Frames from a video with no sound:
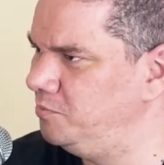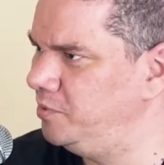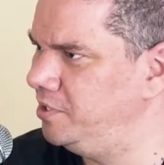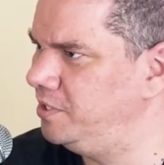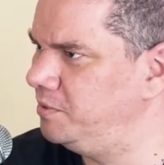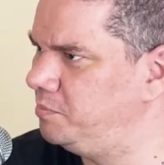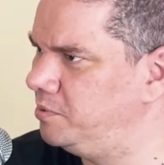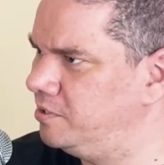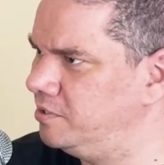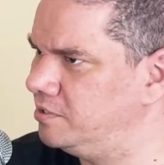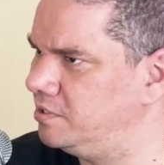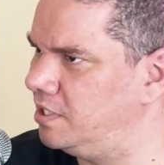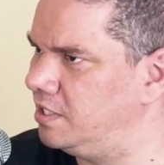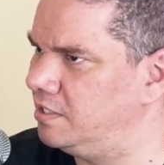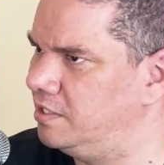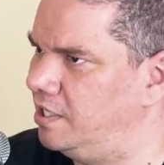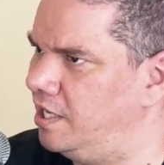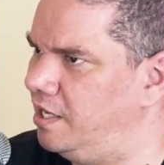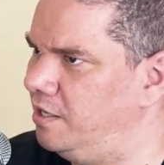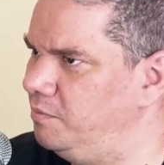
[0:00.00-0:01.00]
Weird because like
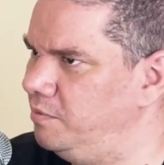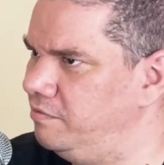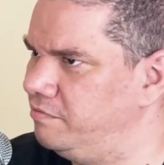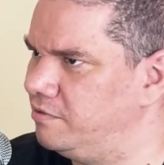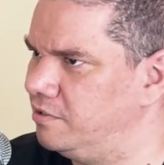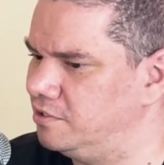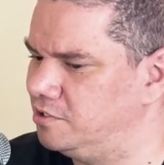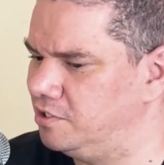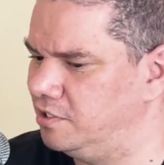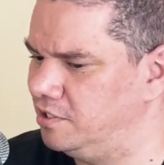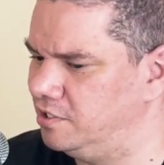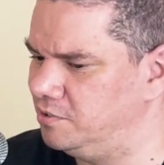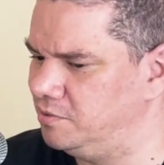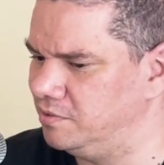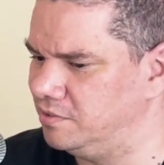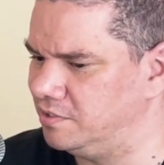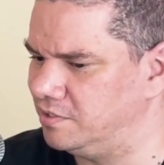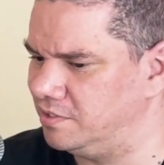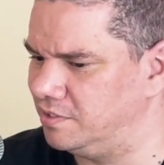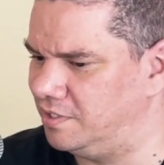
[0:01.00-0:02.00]
now we've got, so this
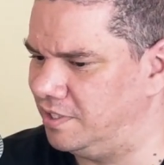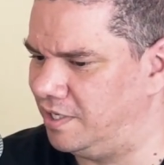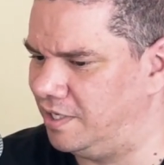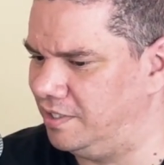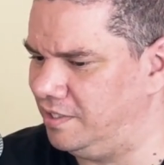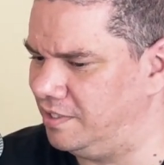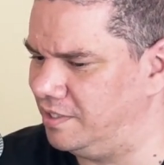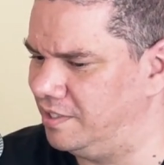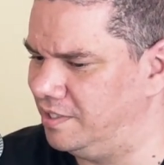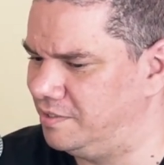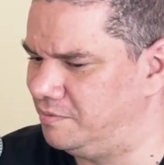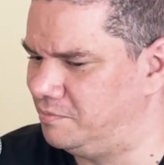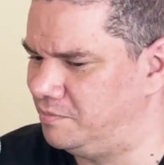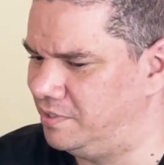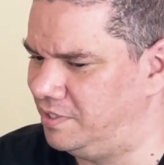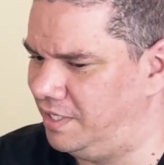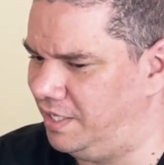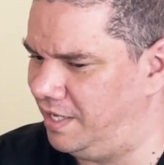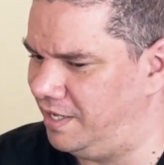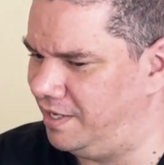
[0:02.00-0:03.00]
was it
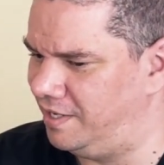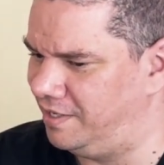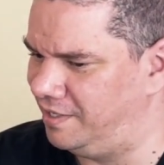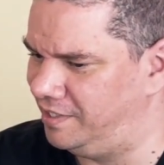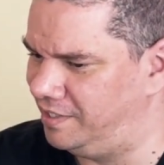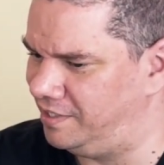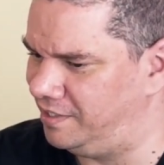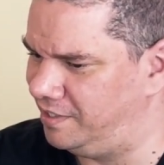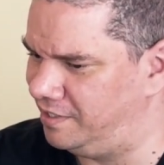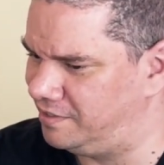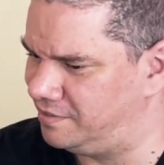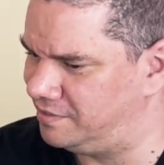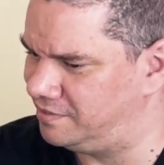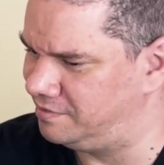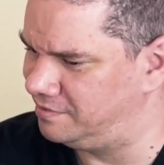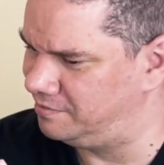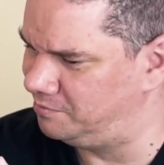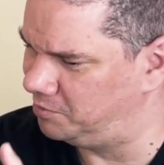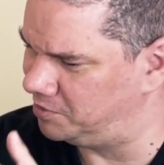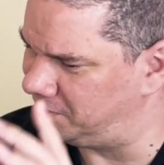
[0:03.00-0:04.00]

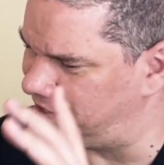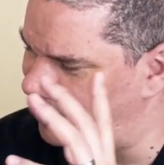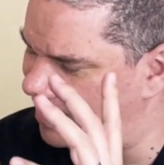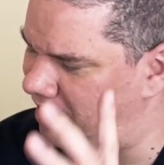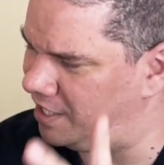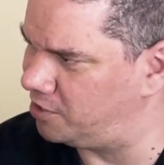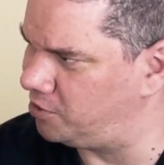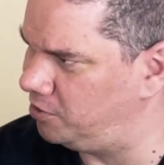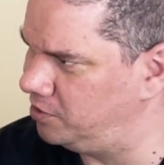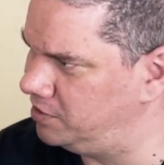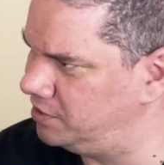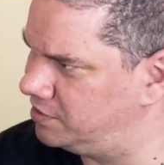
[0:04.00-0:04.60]
was an icon.